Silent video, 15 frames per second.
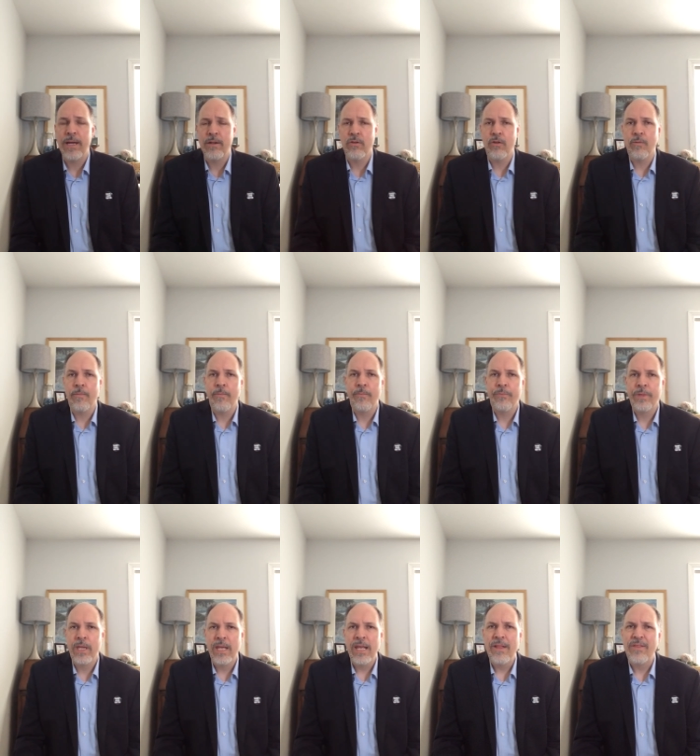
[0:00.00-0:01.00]
bedroom.
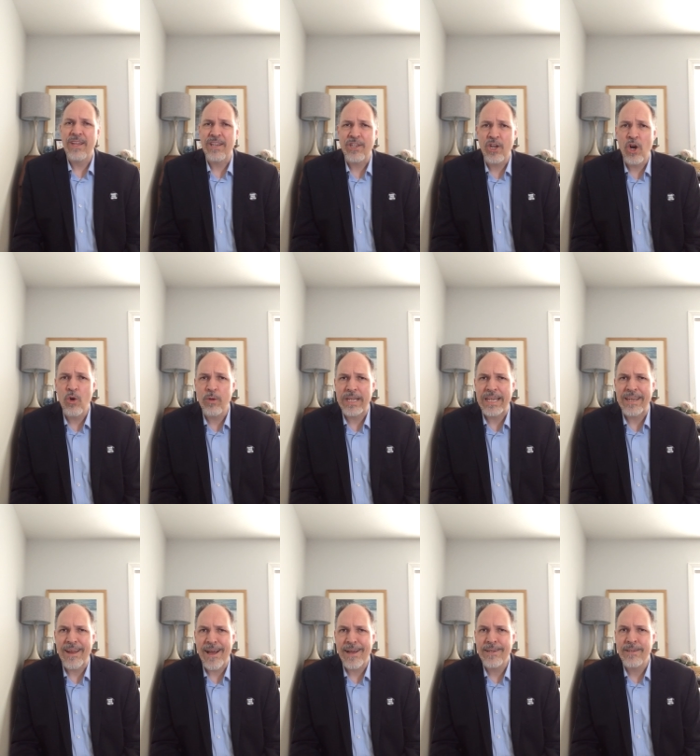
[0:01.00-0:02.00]
Then Cody
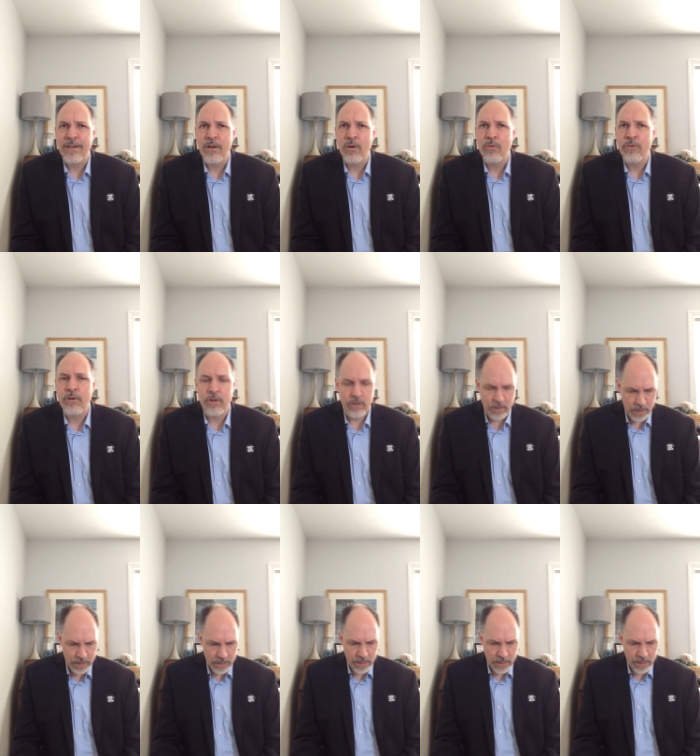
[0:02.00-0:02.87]
knocked it over.